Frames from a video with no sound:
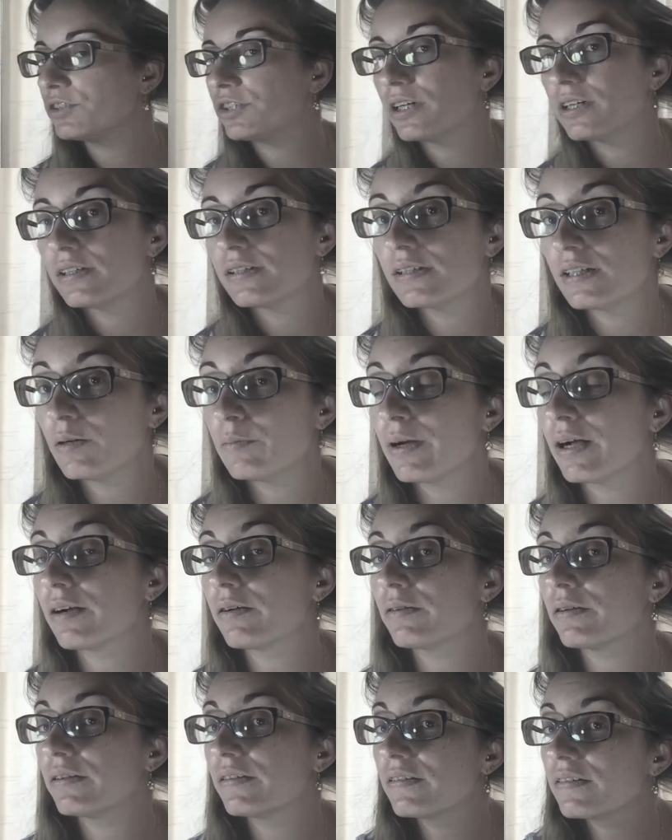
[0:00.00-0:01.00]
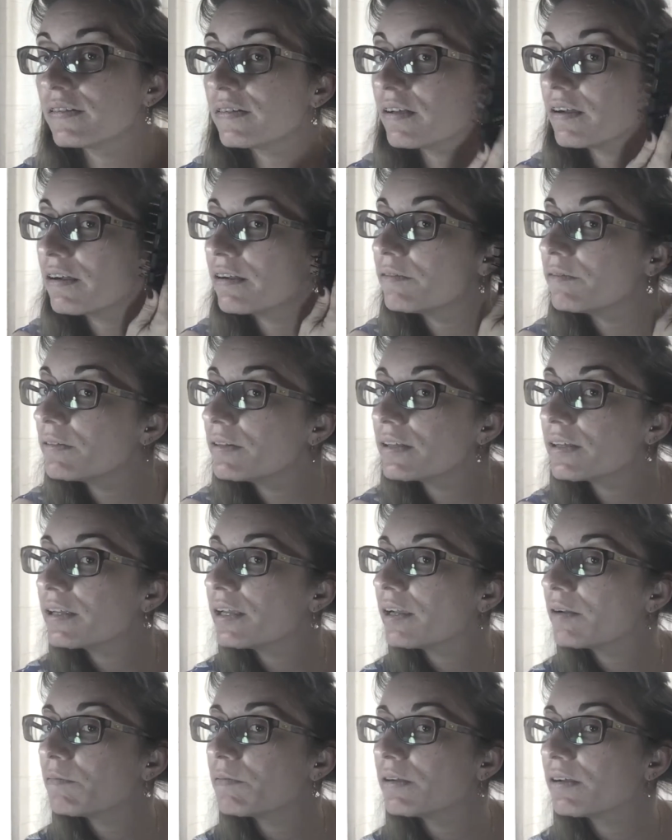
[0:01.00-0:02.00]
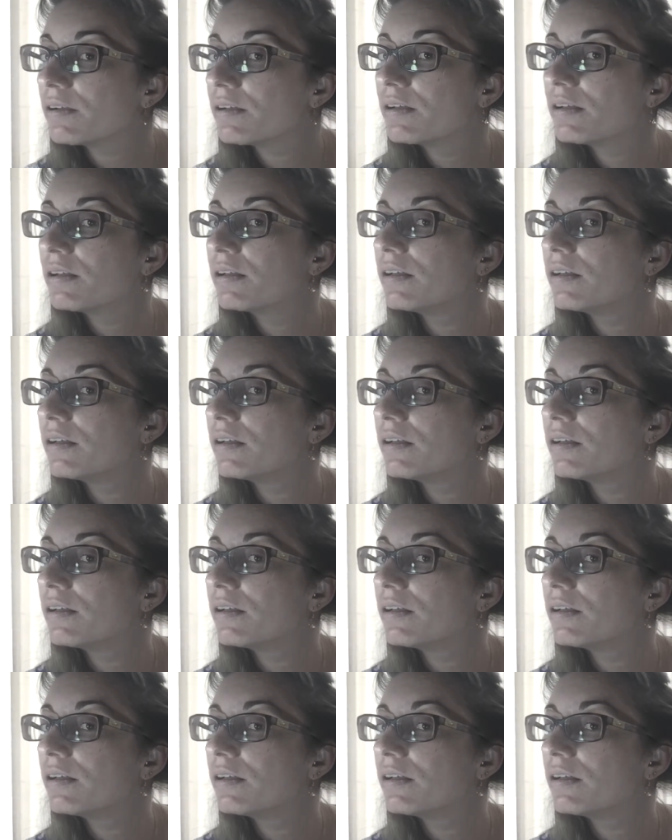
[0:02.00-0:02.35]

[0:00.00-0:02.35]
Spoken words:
to try to stay backwards. It's hard with the camera.